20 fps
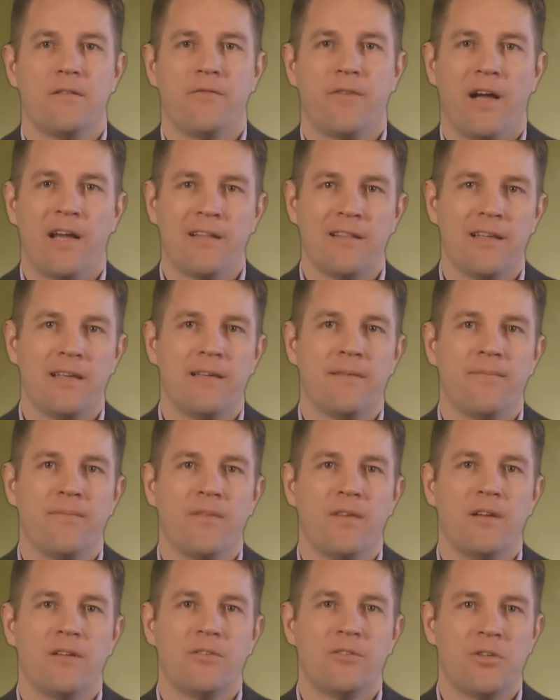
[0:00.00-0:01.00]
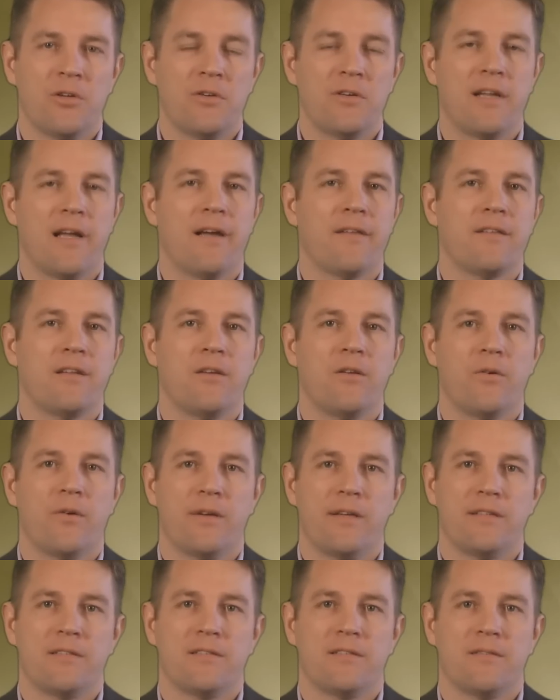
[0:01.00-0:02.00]
Finally, turn down the
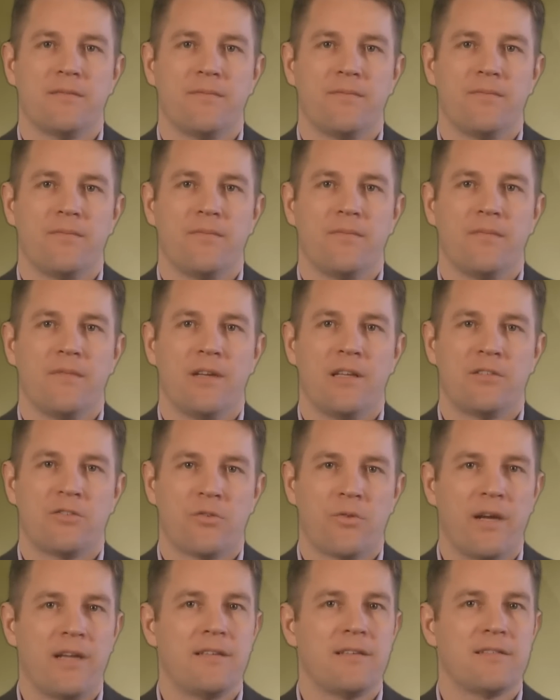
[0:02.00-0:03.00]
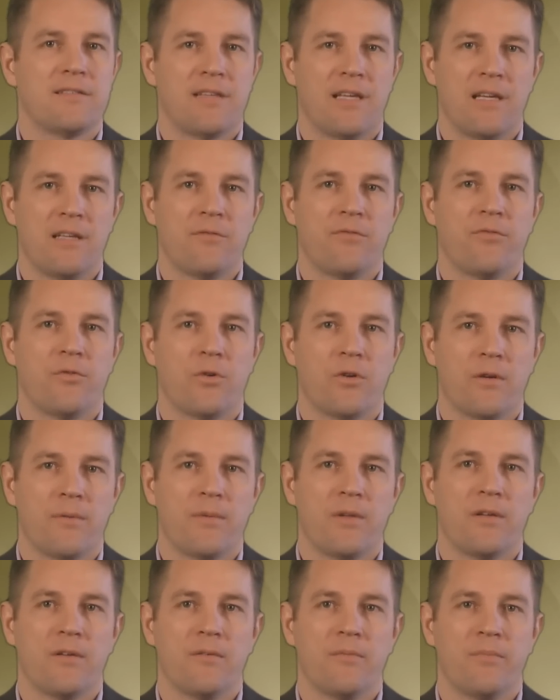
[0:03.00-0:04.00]
noise. It's great to stay
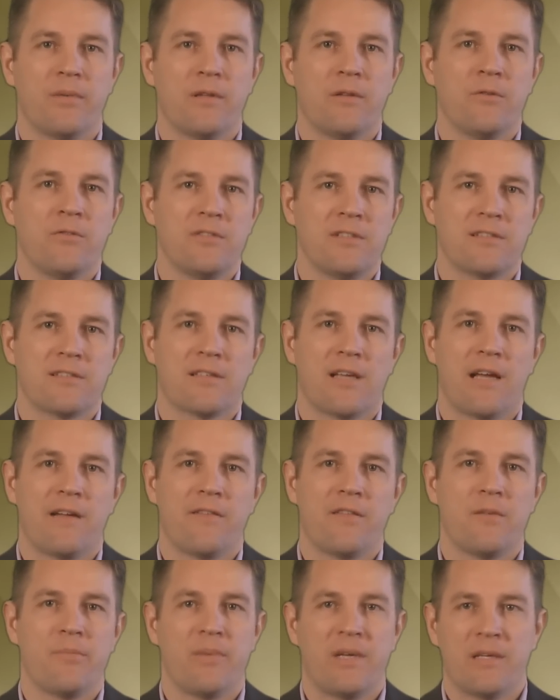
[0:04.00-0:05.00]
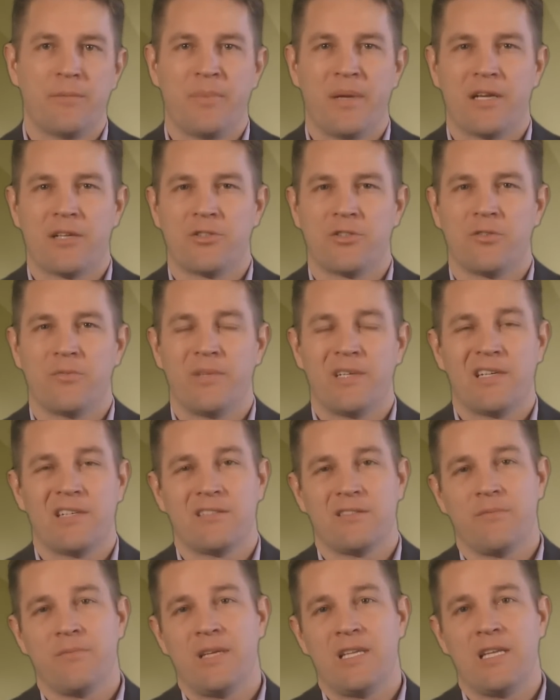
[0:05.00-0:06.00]
informed, but losing sight of the big picture
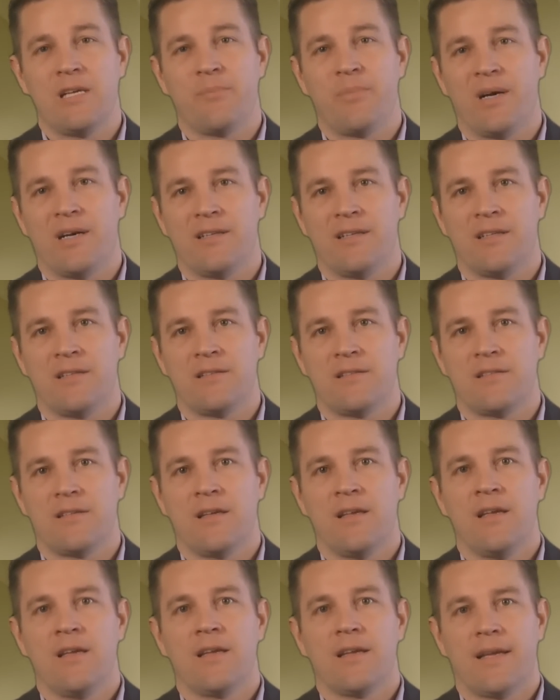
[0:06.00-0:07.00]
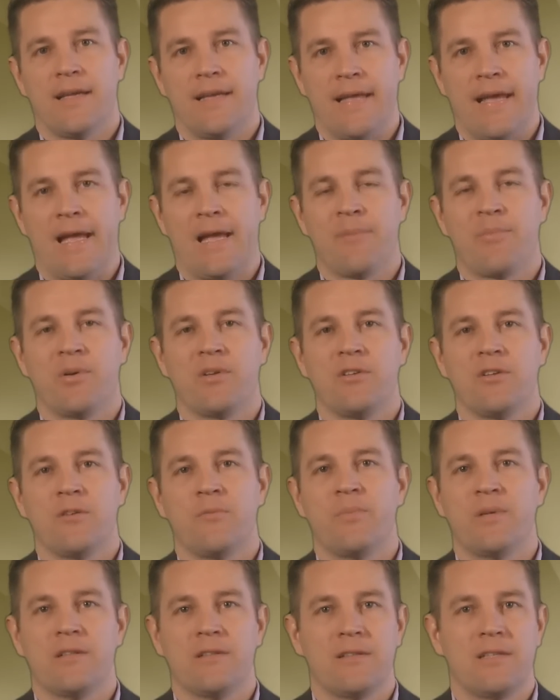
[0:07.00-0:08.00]
because of media pundits can hamper your
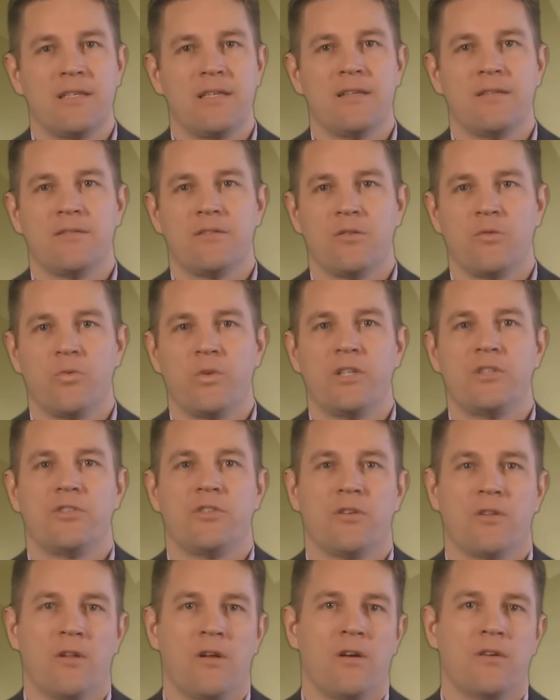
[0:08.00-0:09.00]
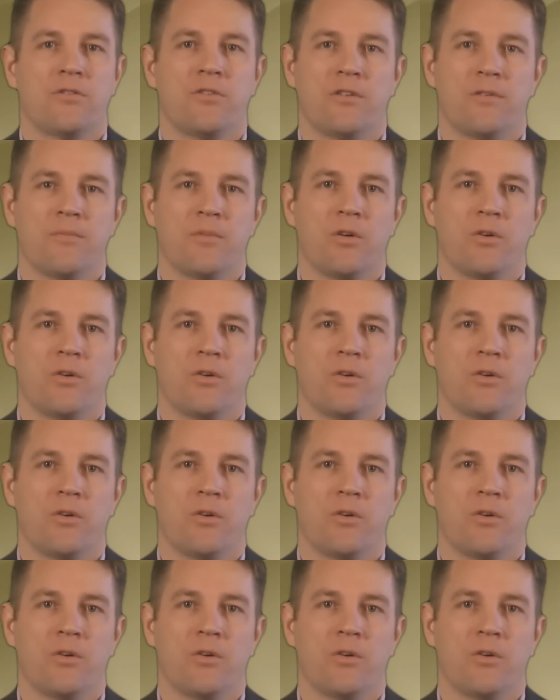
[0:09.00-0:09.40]
ability to reach your long-term